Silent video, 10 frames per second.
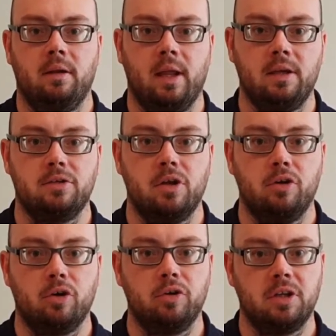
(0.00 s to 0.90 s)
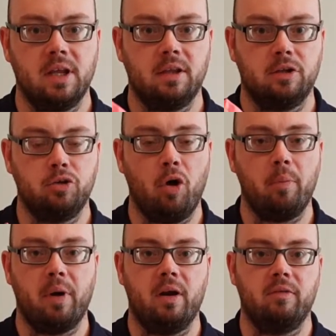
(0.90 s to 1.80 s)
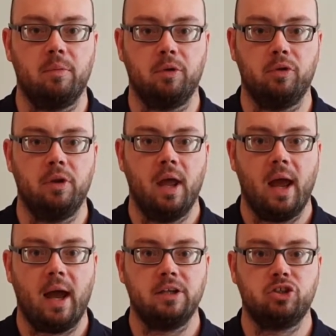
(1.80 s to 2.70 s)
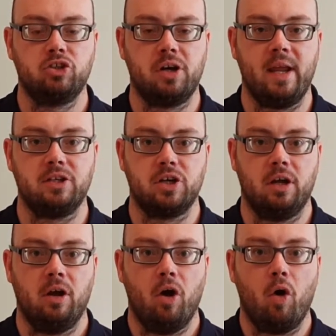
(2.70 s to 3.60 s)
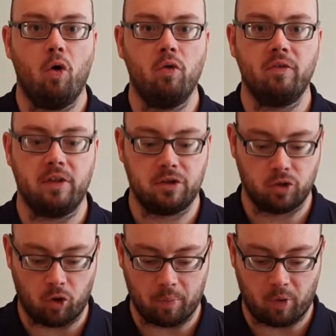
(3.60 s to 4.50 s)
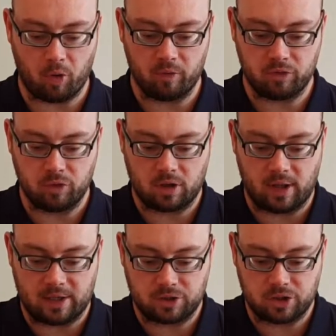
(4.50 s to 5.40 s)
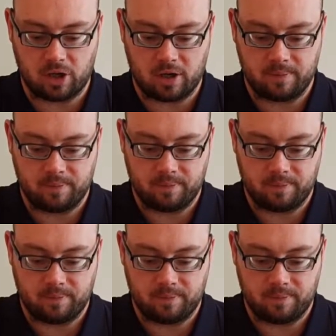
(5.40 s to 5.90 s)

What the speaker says: Next, you're going to take the top part of the balloon and stretch it over the top of your glass jar.